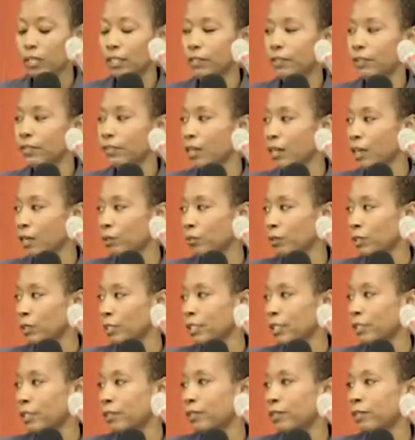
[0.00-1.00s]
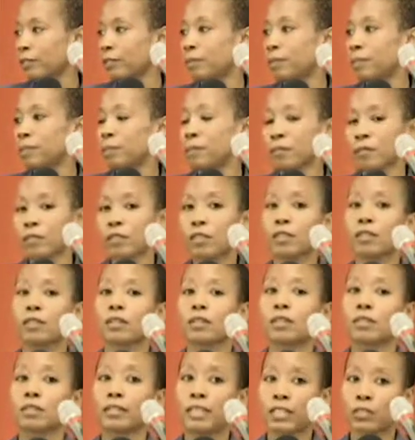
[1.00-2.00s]
and time-related.
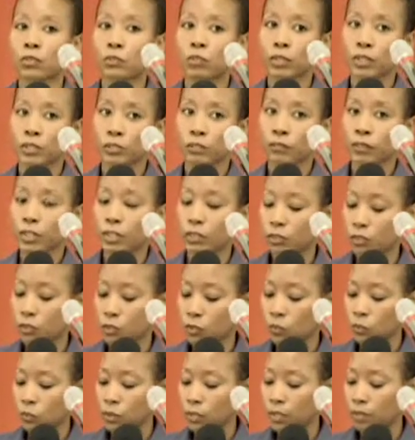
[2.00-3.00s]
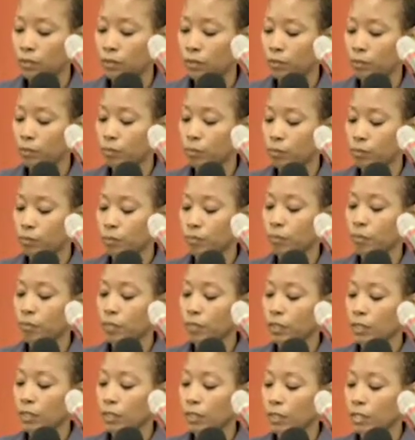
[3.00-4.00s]
That's what the funders want,
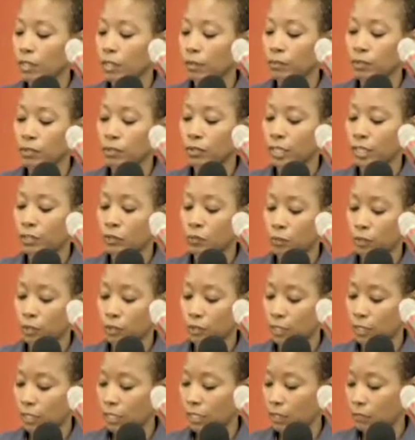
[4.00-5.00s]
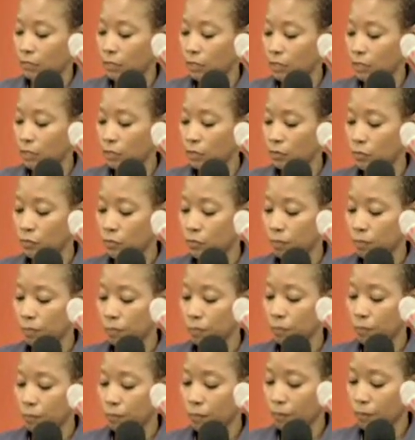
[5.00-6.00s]
so that's what you're going to have to give them.
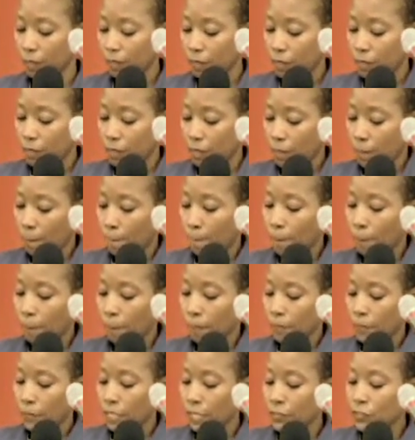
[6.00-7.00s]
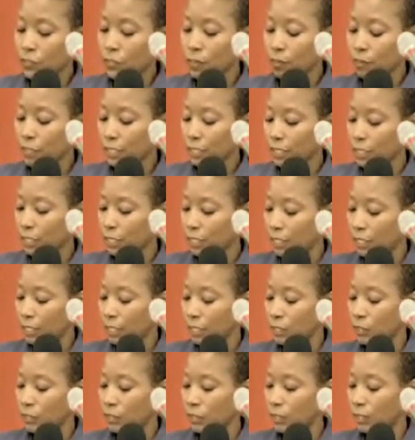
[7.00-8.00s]
Now, something in
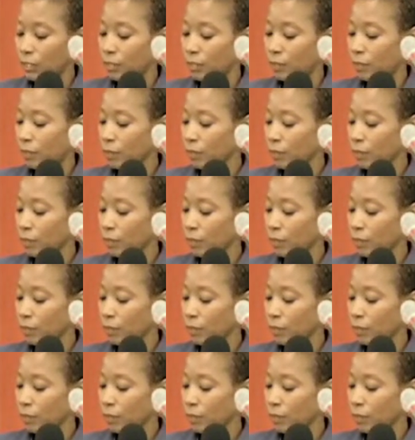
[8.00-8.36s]
here that